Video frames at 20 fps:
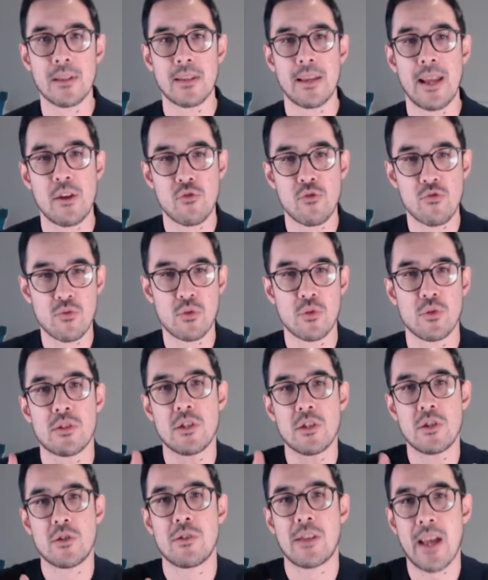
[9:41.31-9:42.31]
and that draws
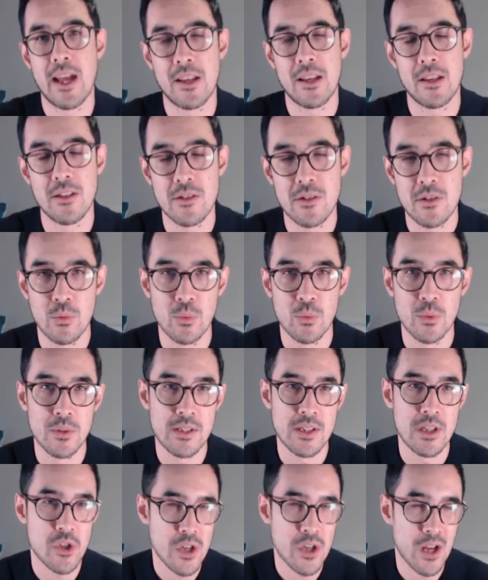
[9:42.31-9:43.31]
the two candidates
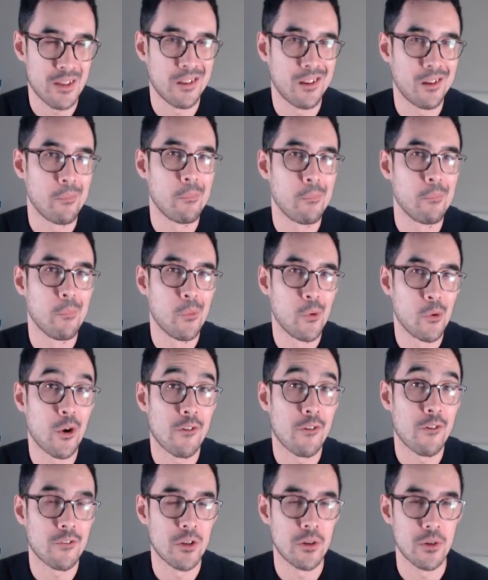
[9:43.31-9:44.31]
towards each other more
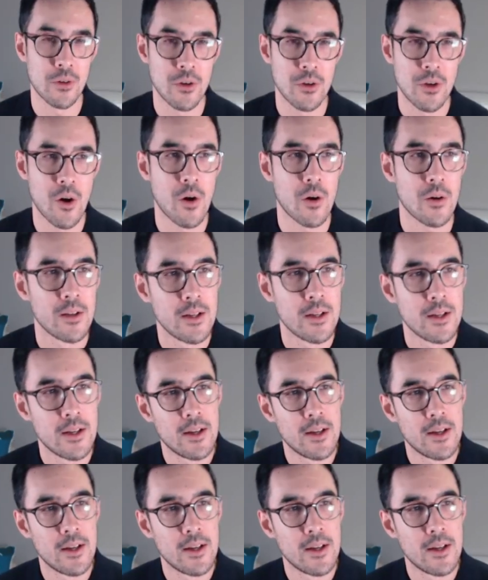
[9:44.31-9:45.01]
often than not.